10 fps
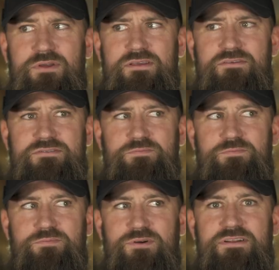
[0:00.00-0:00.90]
We killed some
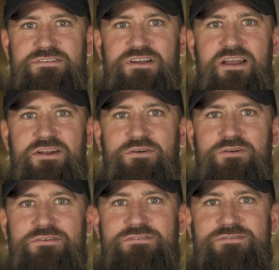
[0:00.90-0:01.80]
pretty giant
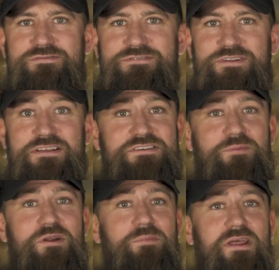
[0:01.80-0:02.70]
critters. So that's
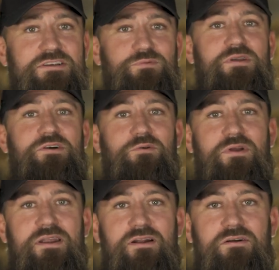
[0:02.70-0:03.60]
coming up next week on
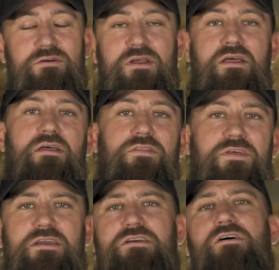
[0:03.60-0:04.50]
Red Arrow.
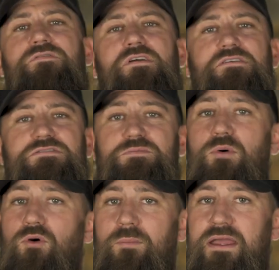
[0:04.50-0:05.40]
Thank y'all for y'all's
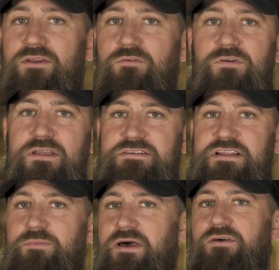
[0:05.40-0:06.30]
support, man. Don't forget to
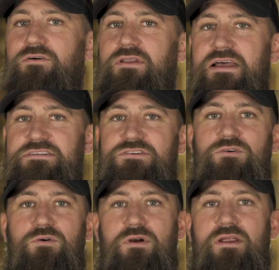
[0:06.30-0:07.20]
stop by the online
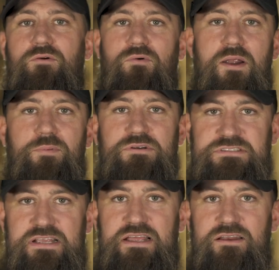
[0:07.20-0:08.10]
store and
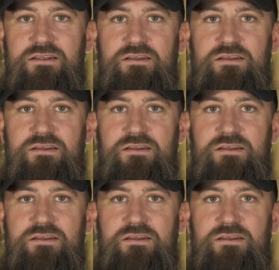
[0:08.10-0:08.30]
represent